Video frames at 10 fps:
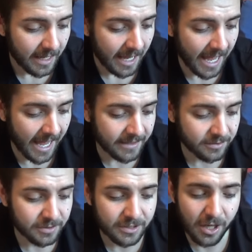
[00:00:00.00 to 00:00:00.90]

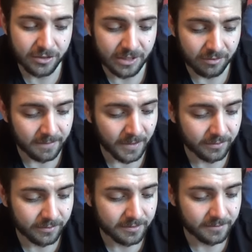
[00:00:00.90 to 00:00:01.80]
So it's 33
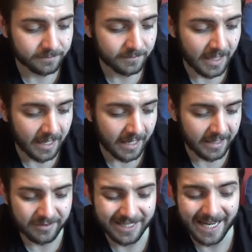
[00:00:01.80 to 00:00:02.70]
models. You
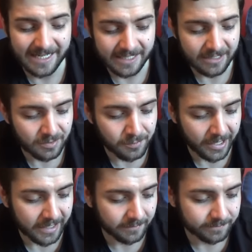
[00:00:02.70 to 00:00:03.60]
have to kill 18 to
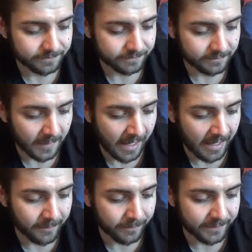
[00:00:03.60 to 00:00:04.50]
break it.
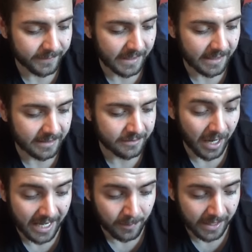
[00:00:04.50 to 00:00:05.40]
It's
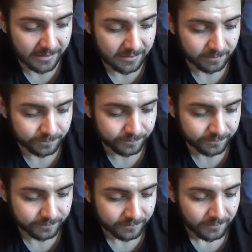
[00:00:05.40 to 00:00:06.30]
got 8 might.
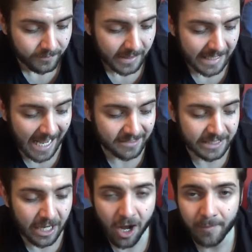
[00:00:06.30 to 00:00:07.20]
It has
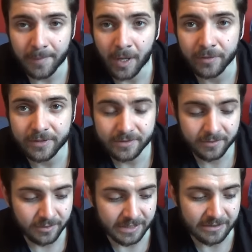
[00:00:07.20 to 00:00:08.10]
the army bonus
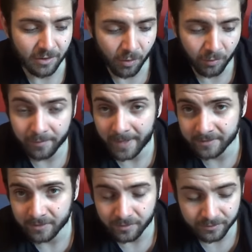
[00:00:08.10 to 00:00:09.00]
because it's all from
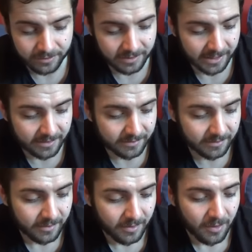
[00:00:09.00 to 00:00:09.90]
Azog's Hunters list,
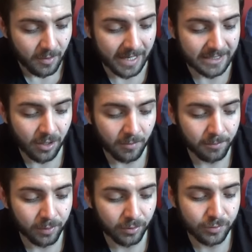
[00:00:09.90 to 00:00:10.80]
where it's got
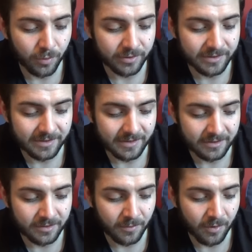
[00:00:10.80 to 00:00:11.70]
+1.
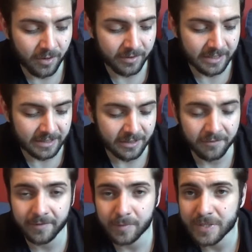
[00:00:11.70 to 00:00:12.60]
So you can
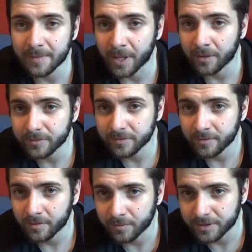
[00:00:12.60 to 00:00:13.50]
get 50% bows,
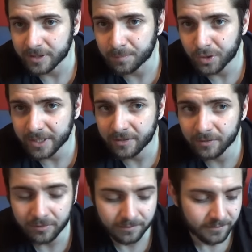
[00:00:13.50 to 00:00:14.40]
which is pretty
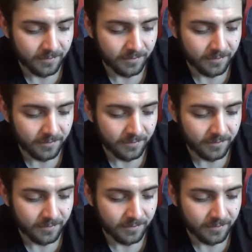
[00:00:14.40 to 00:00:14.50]
cool,